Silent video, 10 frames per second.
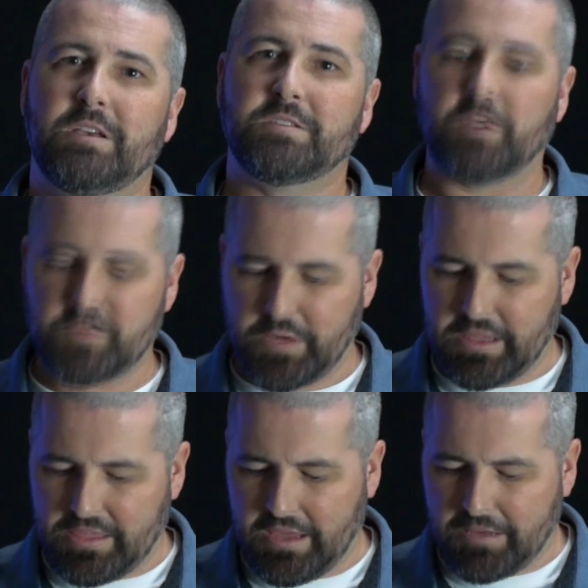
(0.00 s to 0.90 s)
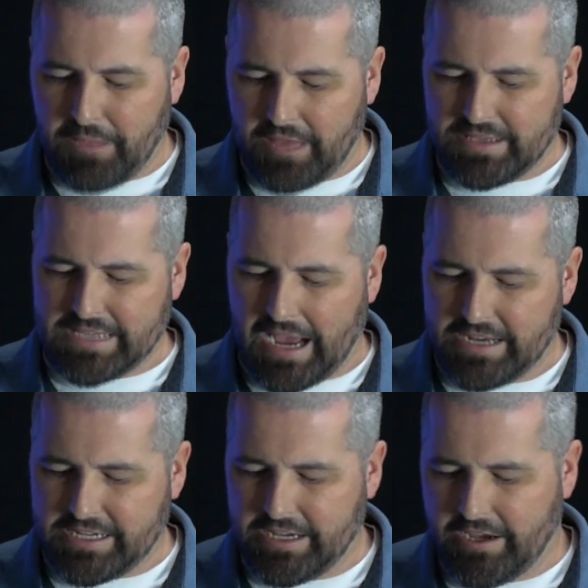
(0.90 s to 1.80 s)
So as we think about this
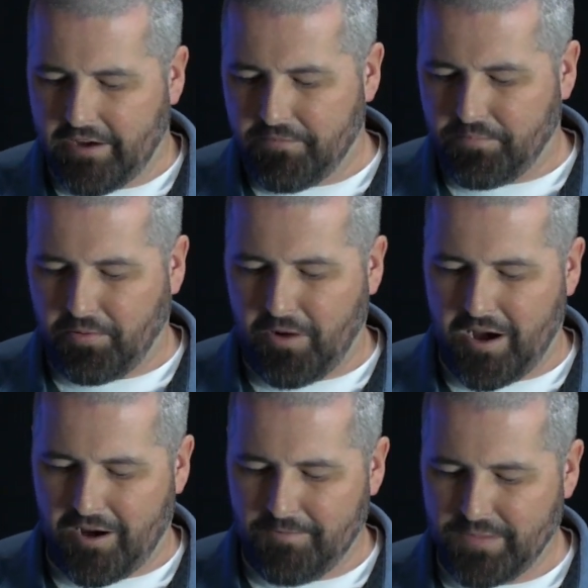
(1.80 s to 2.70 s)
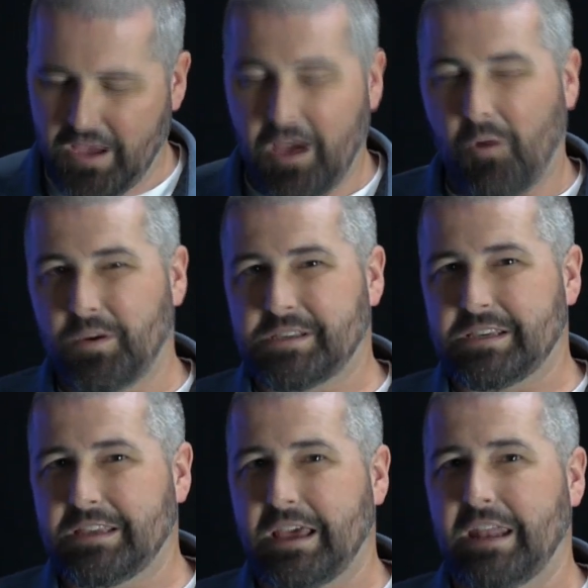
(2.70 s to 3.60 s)
idea of prayer, we
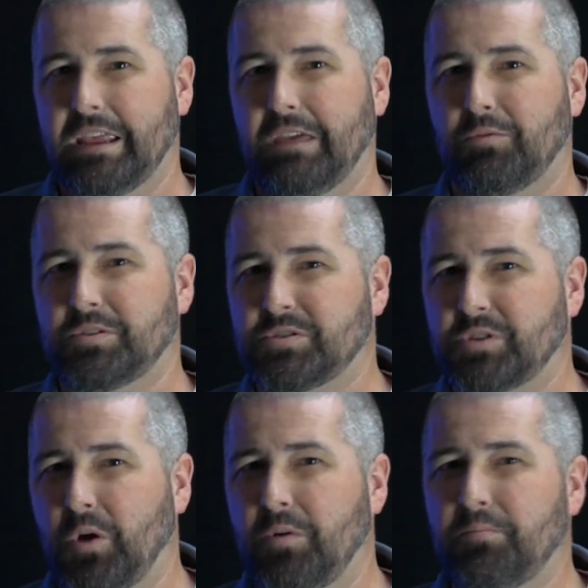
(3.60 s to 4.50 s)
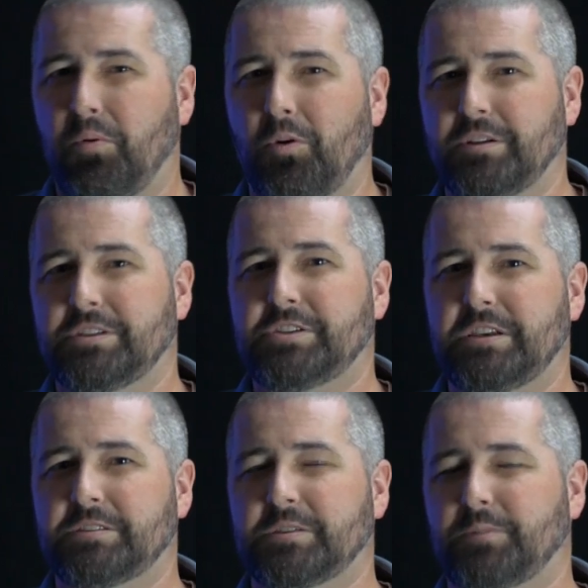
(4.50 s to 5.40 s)
see that it was so important to
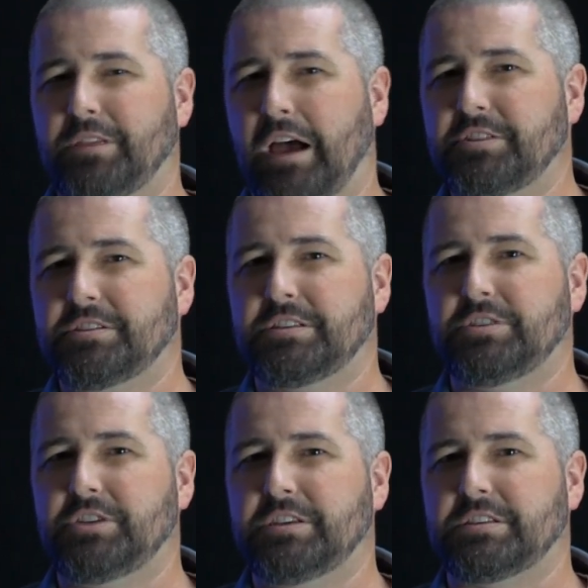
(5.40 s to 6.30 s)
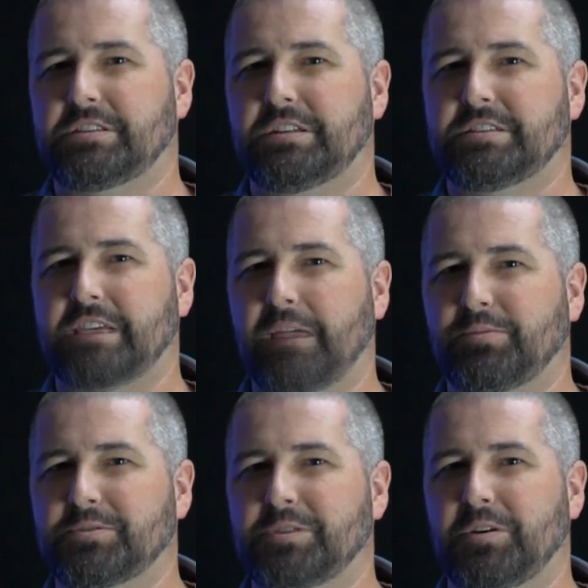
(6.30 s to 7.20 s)
Jesus, but not just to Jesus. The
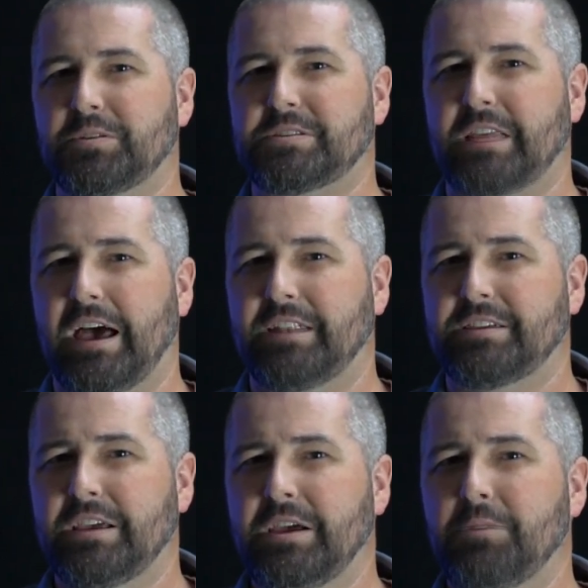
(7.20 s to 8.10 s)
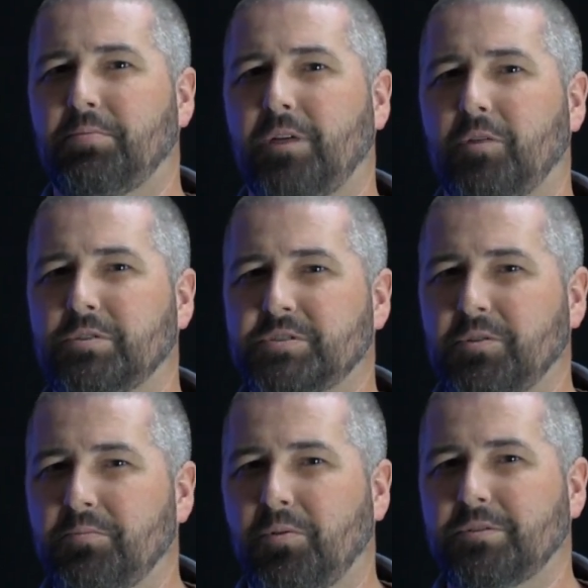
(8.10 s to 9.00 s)
disciples noticed that prayer was so
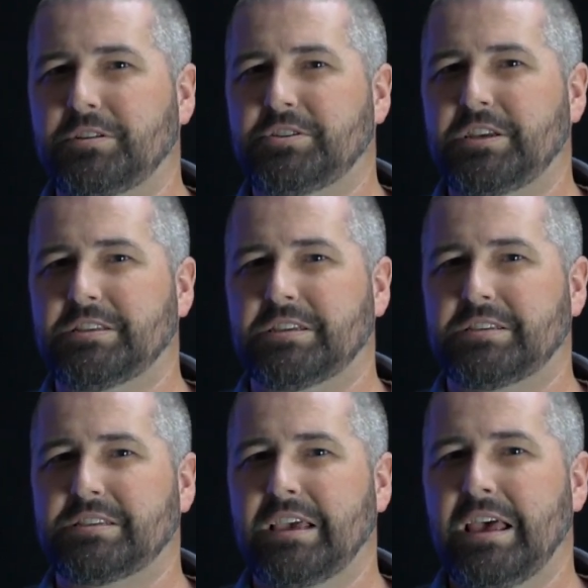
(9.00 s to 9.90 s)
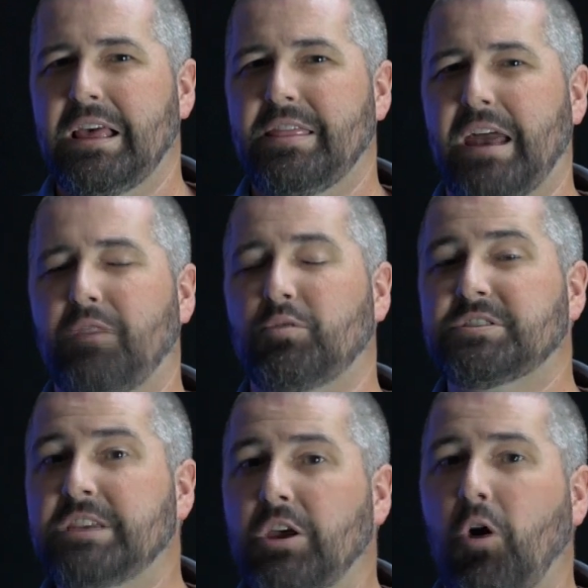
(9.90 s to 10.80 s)
important to Jesus that it
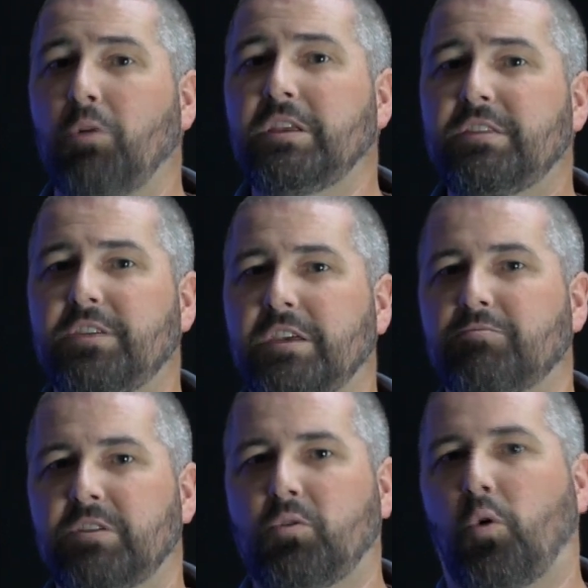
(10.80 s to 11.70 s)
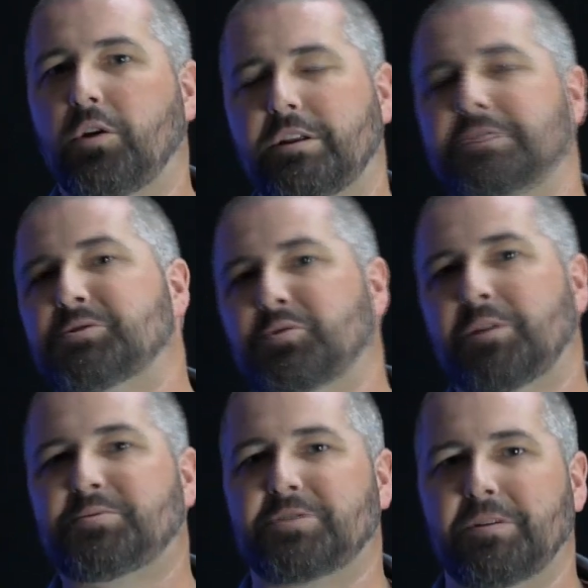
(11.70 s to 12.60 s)
was the only thing recorded in
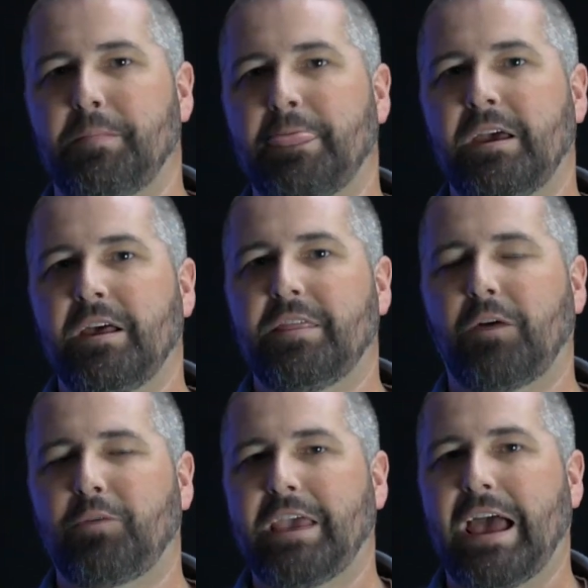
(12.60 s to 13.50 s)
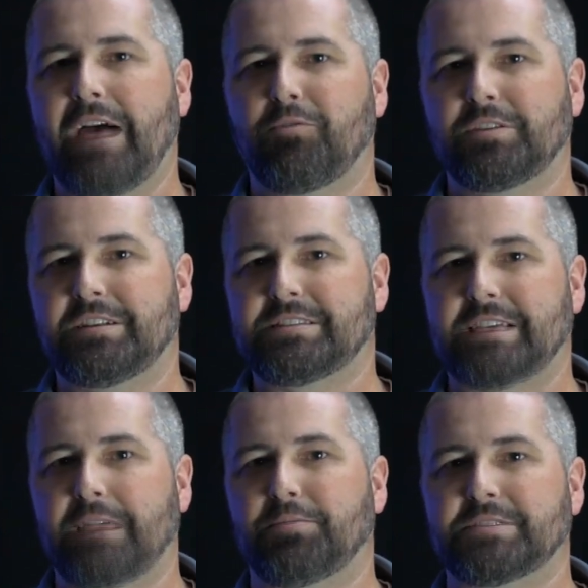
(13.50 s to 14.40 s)
Scripture that we have where the
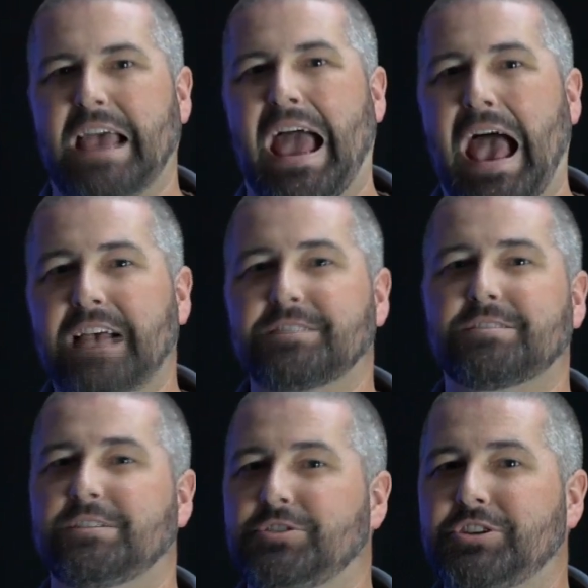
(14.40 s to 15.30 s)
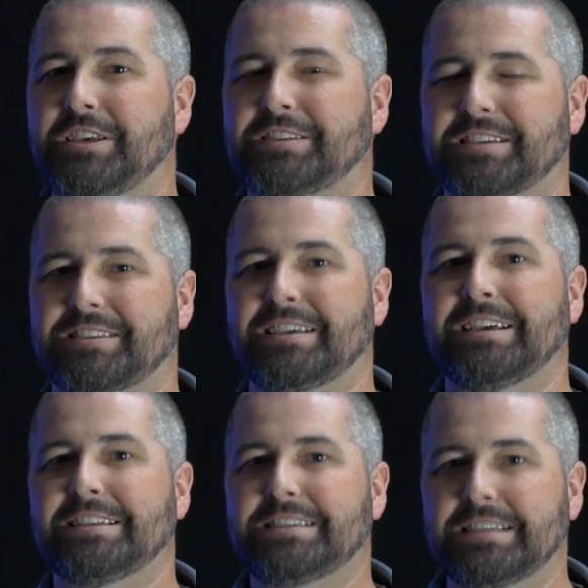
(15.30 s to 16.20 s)
disciples asked Jesus
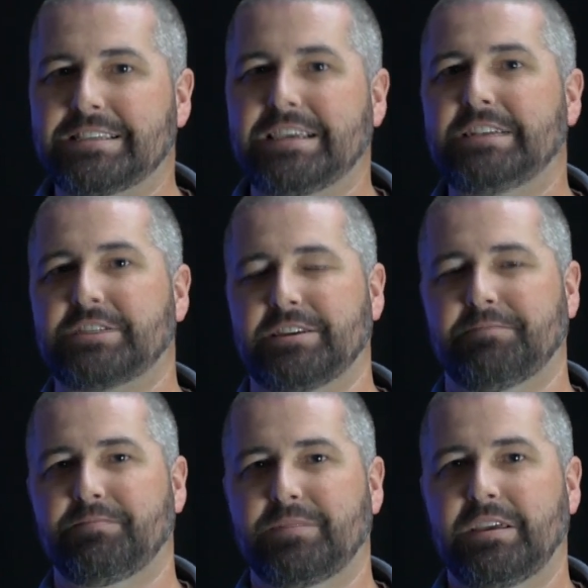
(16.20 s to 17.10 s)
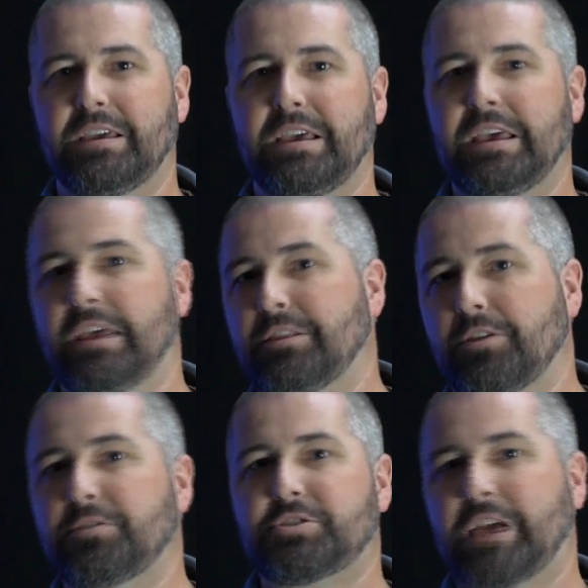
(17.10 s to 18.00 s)
to teach them. In
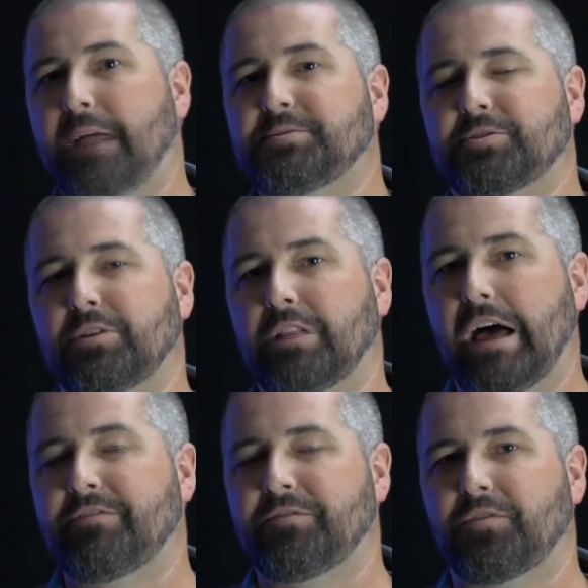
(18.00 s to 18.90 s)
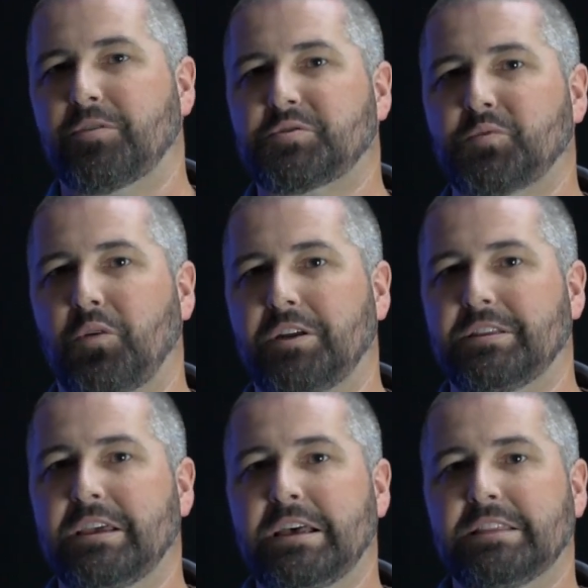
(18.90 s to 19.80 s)
Luke chapter 11, verse
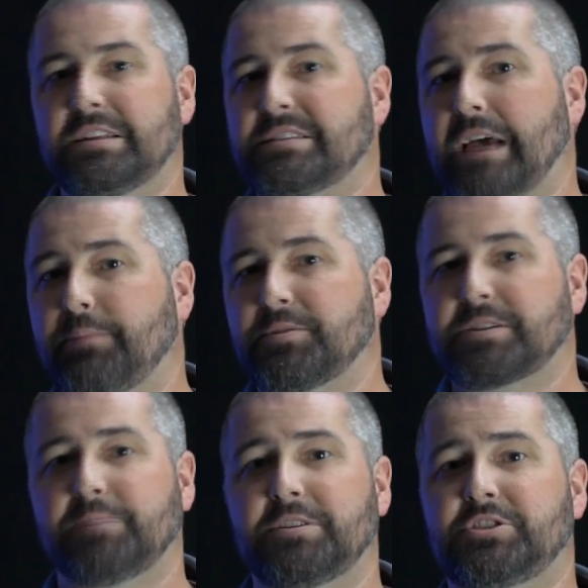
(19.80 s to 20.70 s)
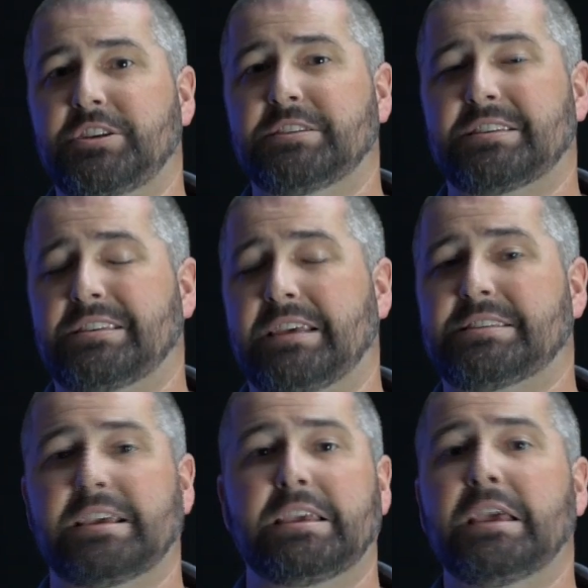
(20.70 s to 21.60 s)
1, the disciples come to Jesus and they
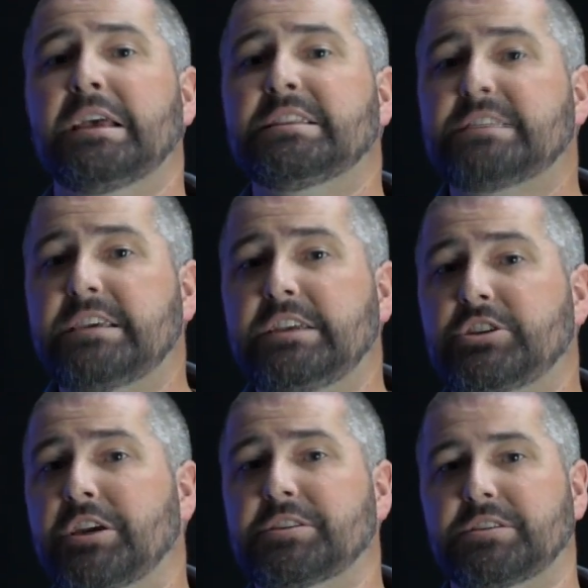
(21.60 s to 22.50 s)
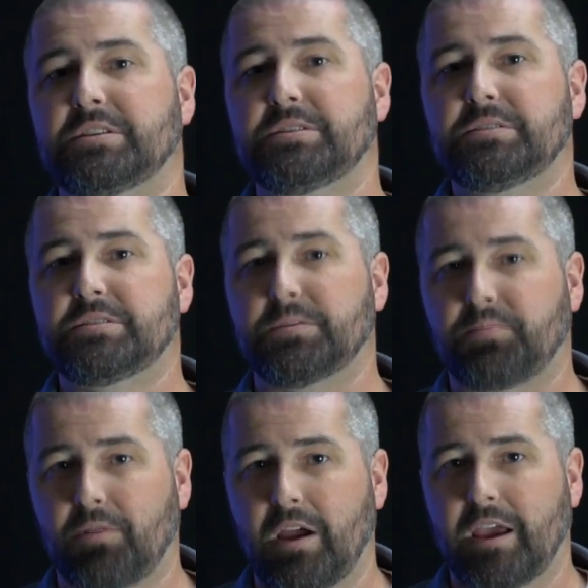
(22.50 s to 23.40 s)
say, "Teach us to
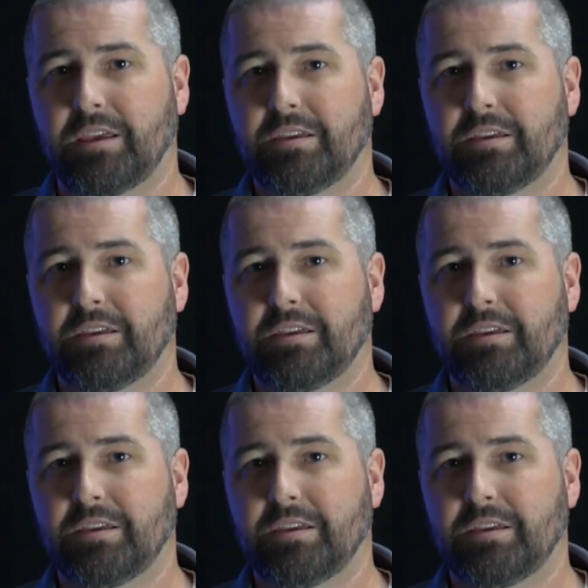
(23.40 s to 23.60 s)
pray."